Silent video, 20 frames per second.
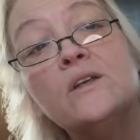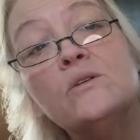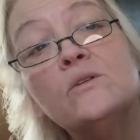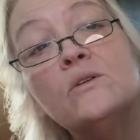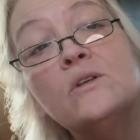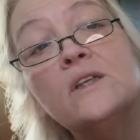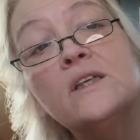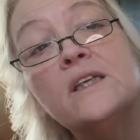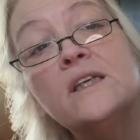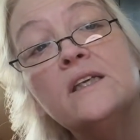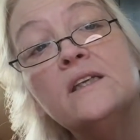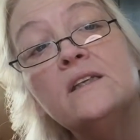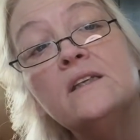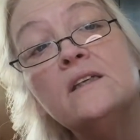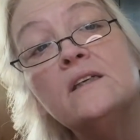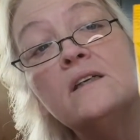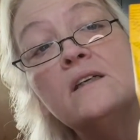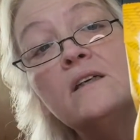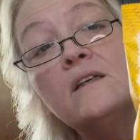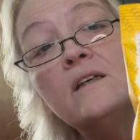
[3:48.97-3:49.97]
Hooligan?
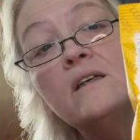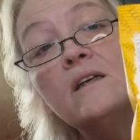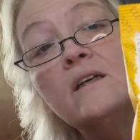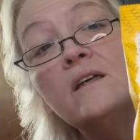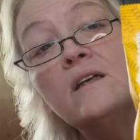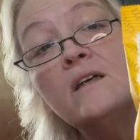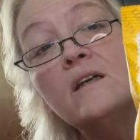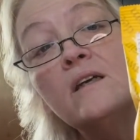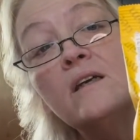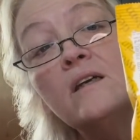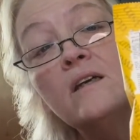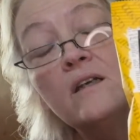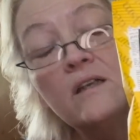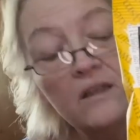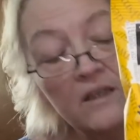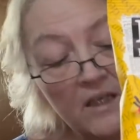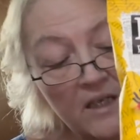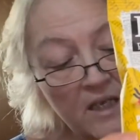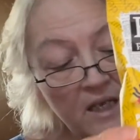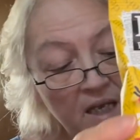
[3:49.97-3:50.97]

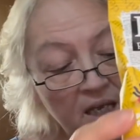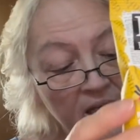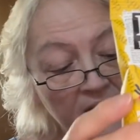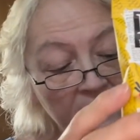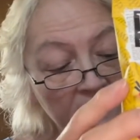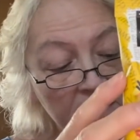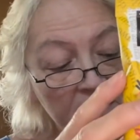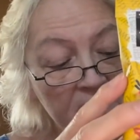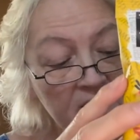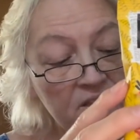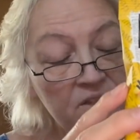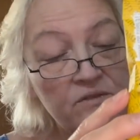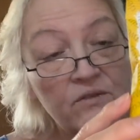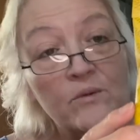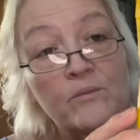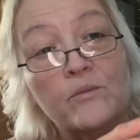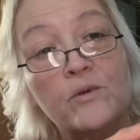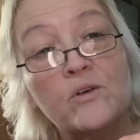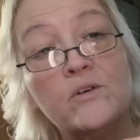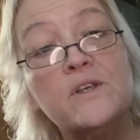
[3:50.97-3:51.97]
And this is from
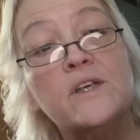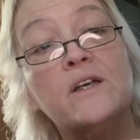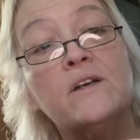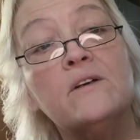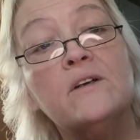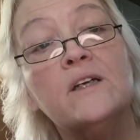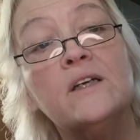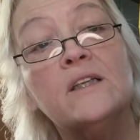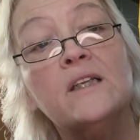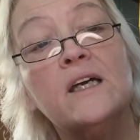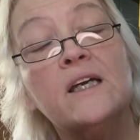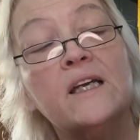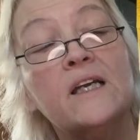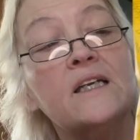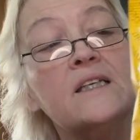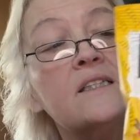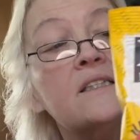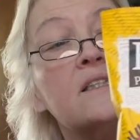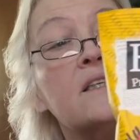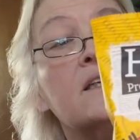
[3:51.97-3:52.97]
Bulgaria, like I
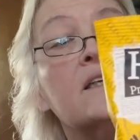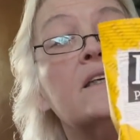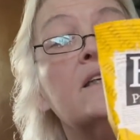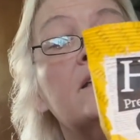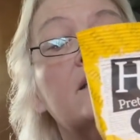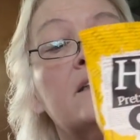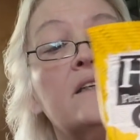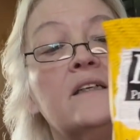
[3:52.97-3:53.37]
said.